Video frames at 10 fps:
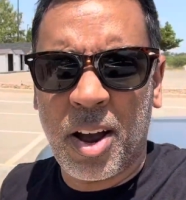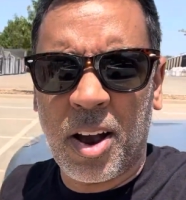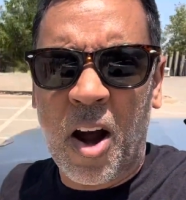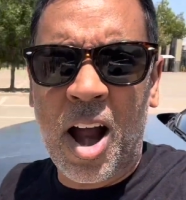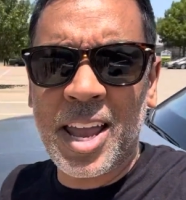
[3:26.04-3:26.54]

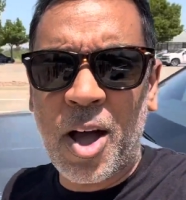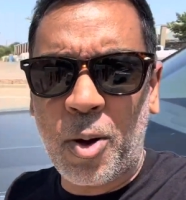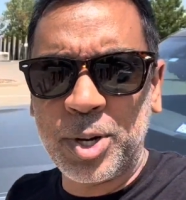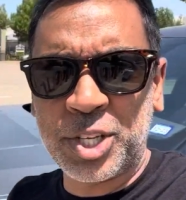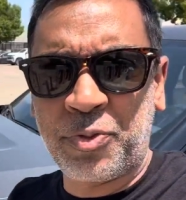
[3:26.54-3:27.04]
All right, y'all,
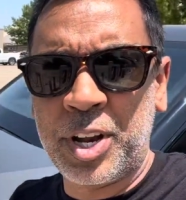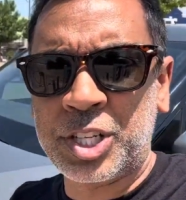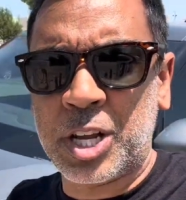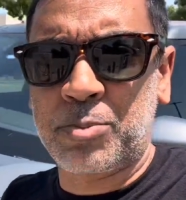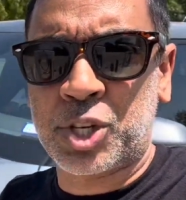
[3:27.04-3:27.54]
we just
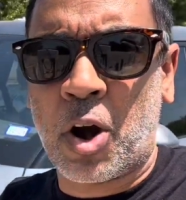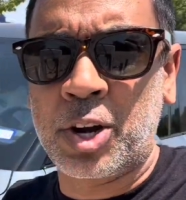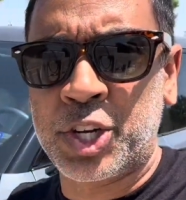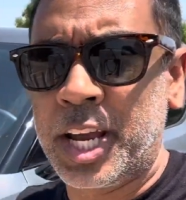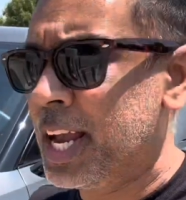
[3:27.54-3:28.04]
finished up
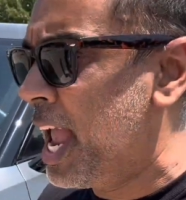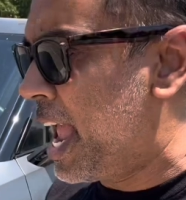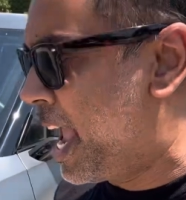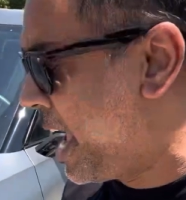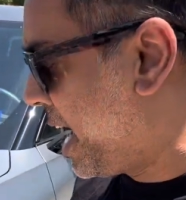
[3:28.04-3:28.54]
charging,
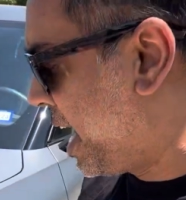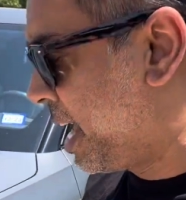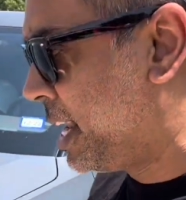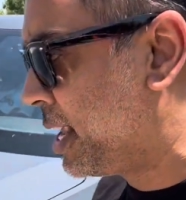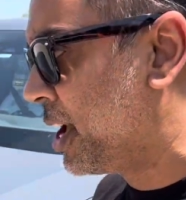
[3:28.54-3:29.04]

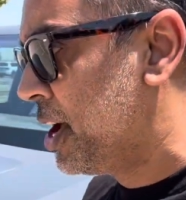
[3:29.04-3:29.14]
and